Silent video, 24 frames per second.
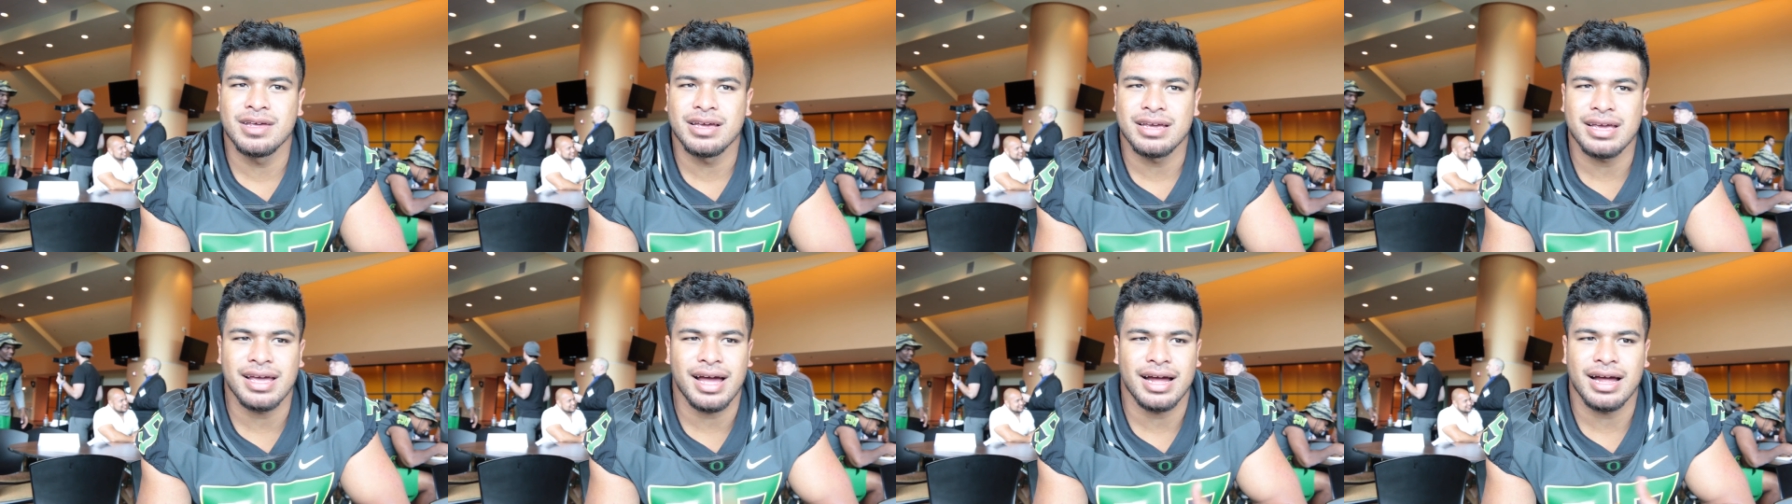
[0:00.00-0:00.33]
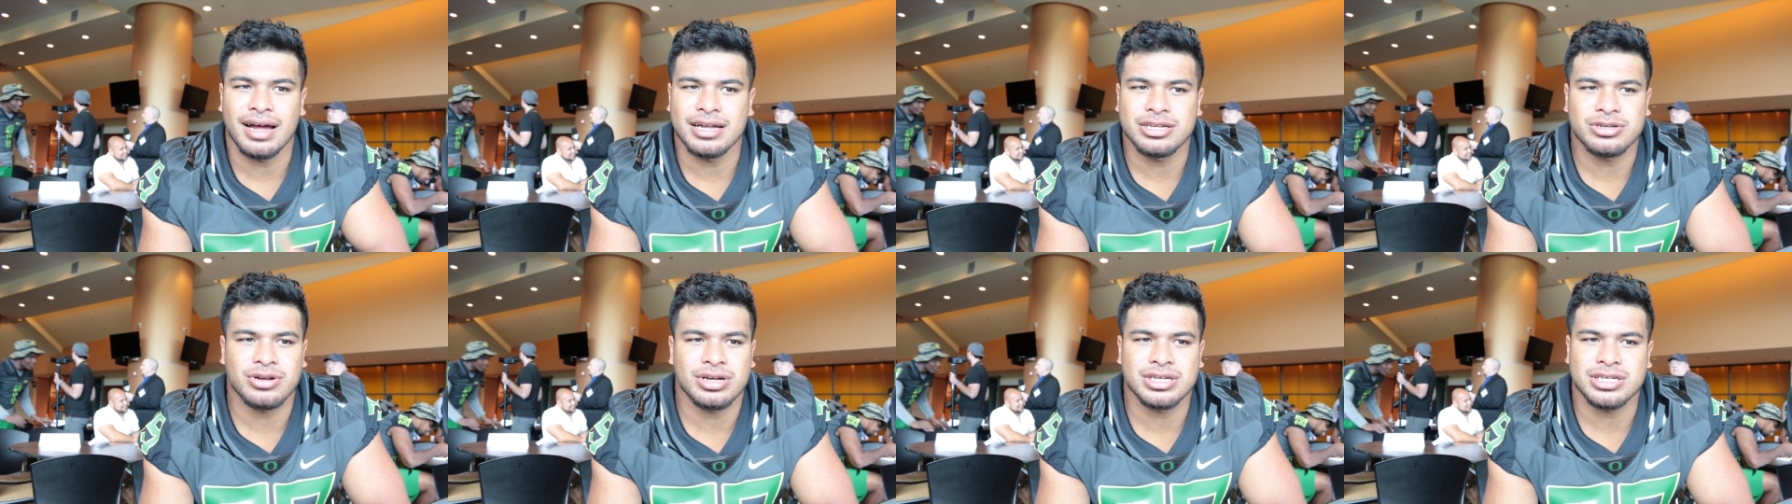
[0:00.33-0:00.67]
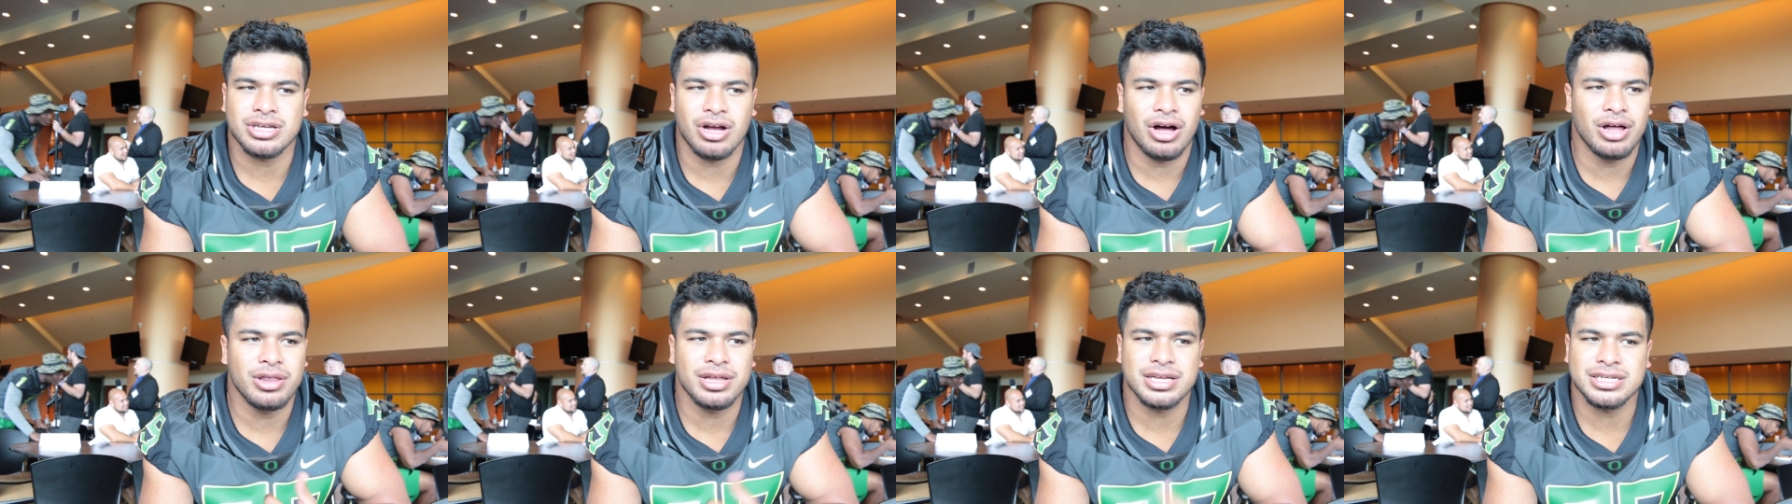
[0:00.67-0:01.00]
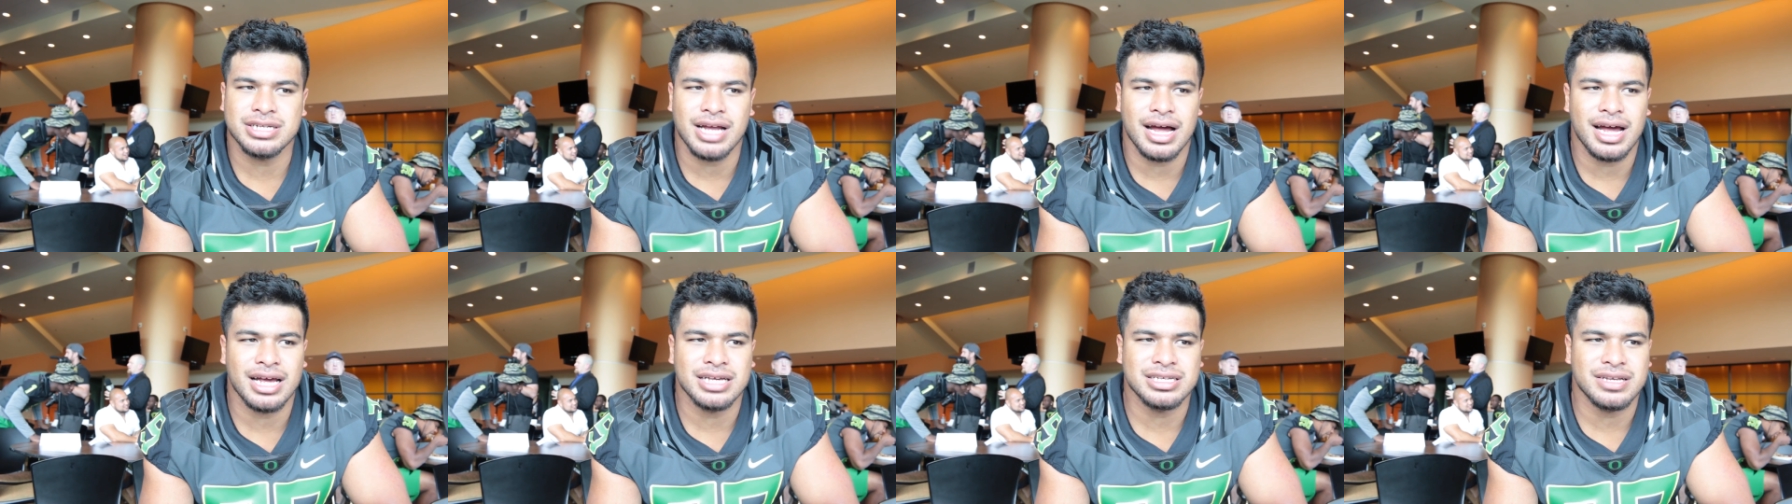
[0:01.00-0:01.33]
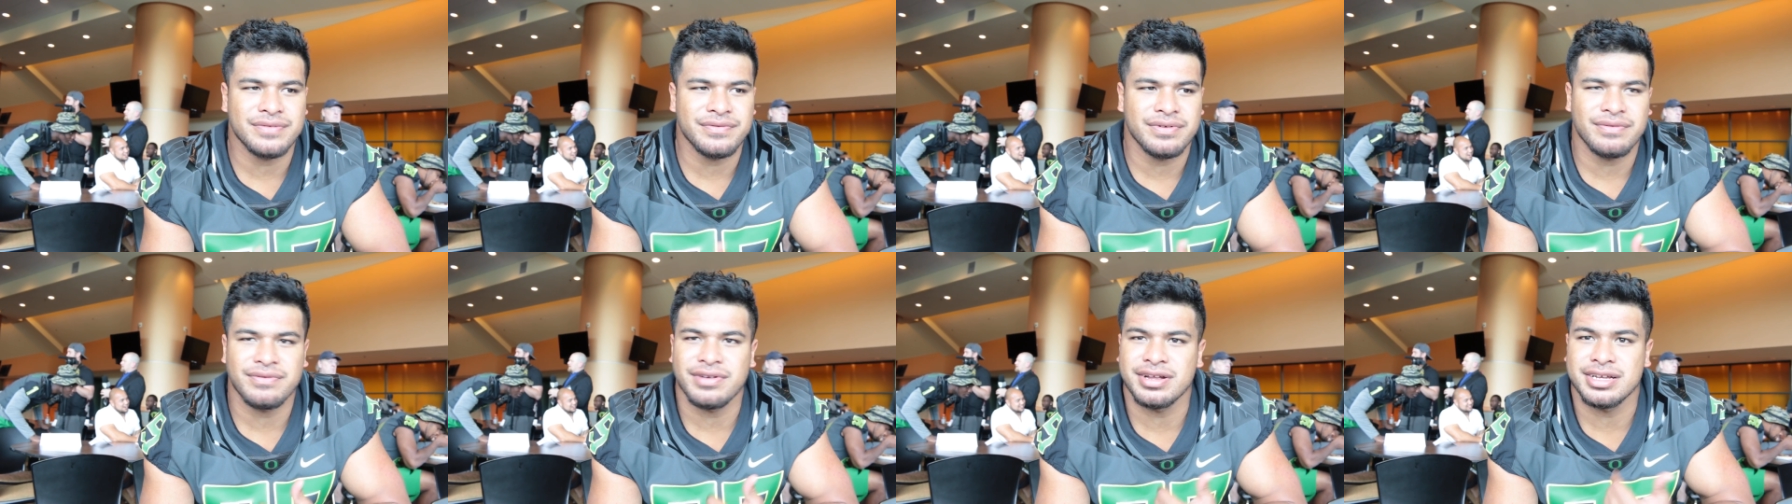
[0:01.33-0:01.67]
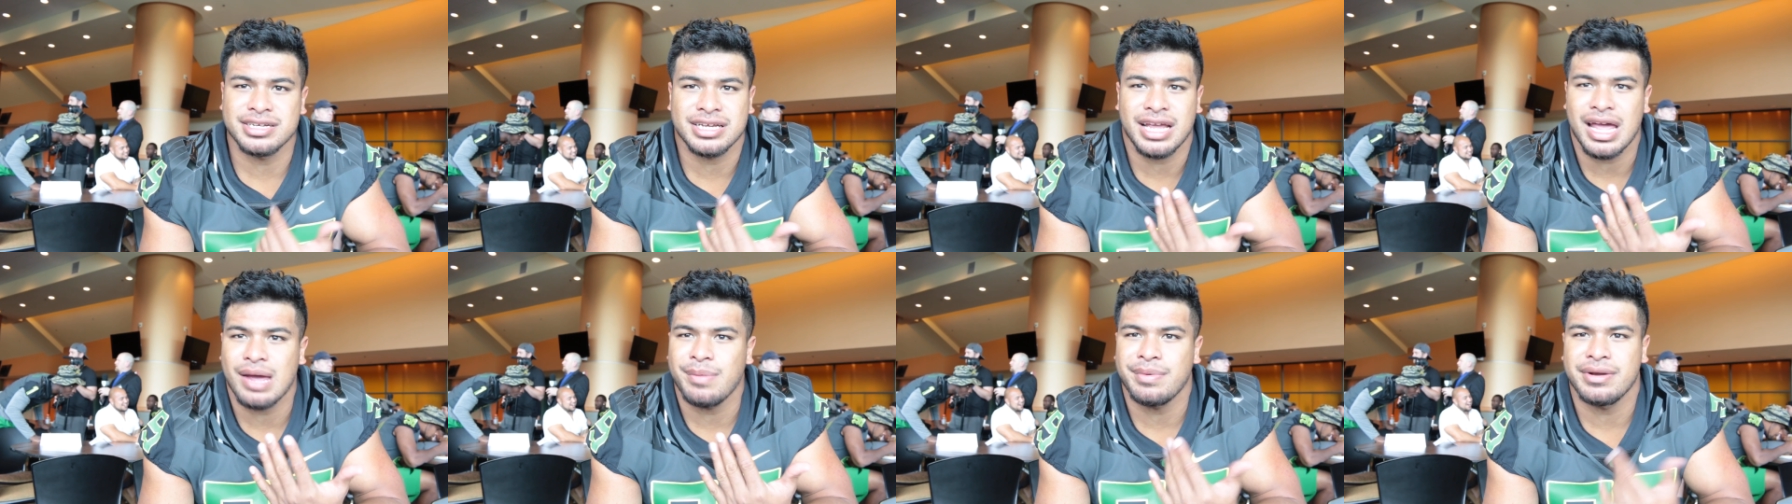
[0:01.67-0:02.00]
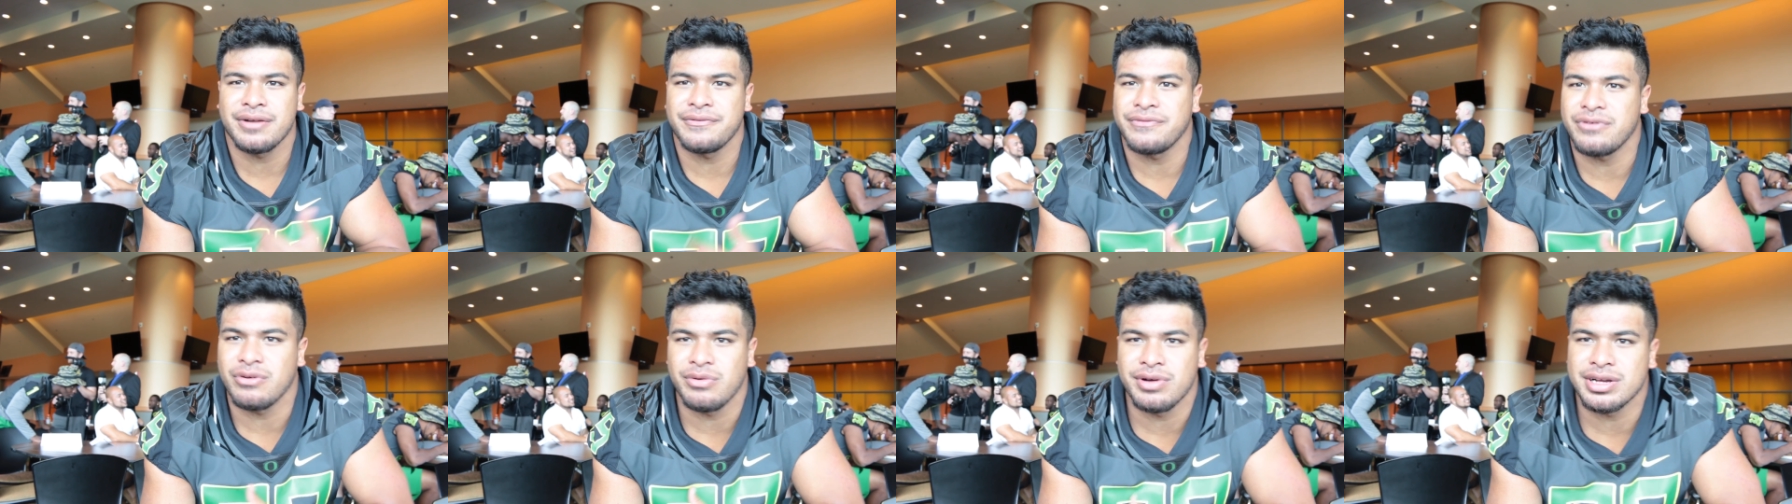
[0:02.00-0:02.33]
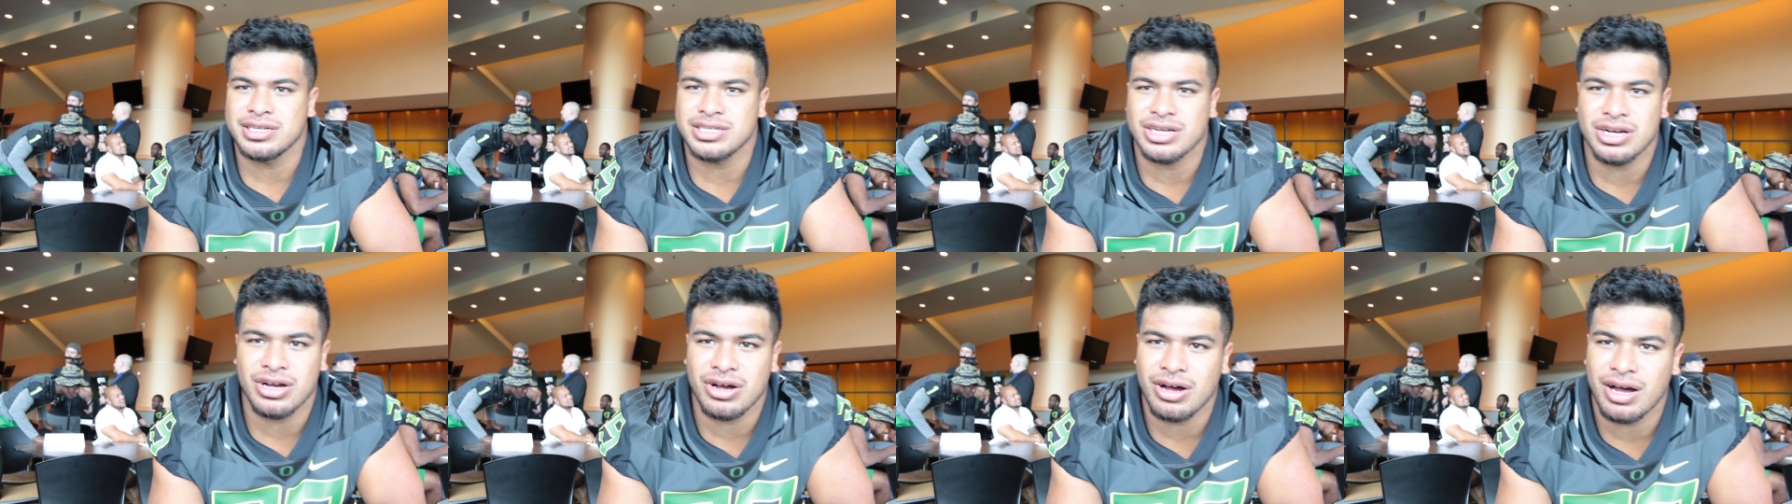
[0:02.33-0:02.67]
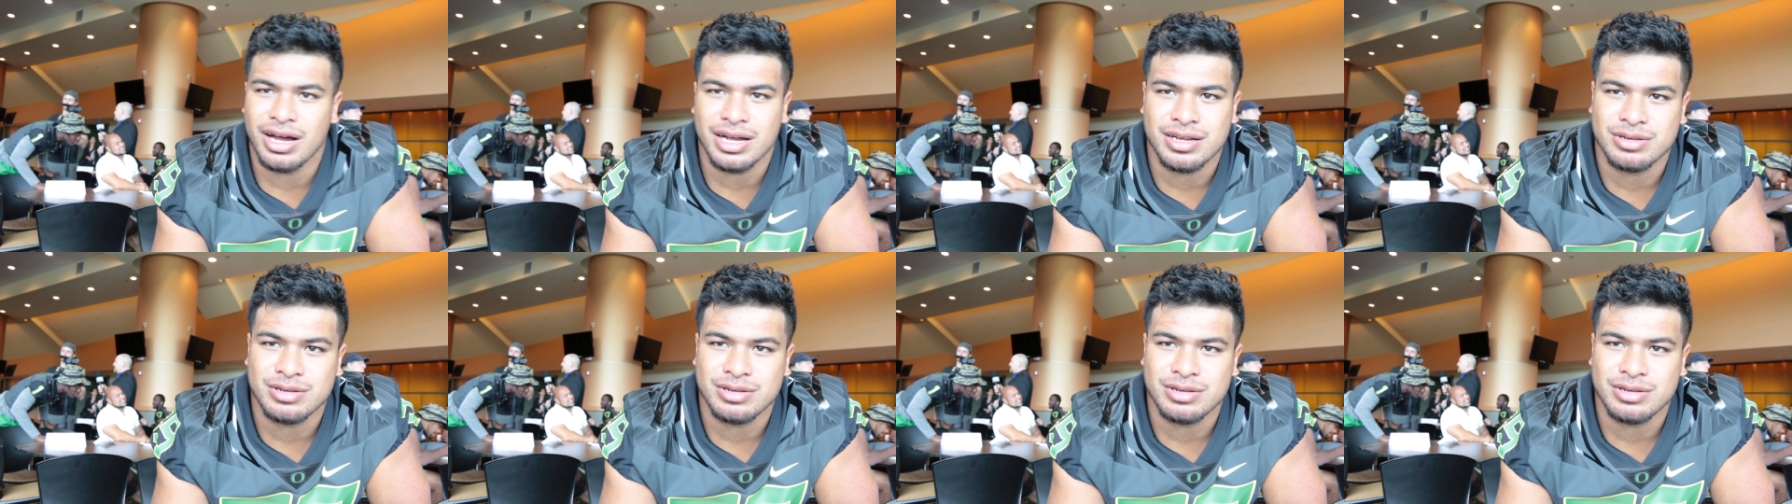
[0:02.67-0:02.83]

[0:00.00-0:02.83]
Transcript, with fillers: yeah, I trust all these guys, even if they just came in a few weeks ago.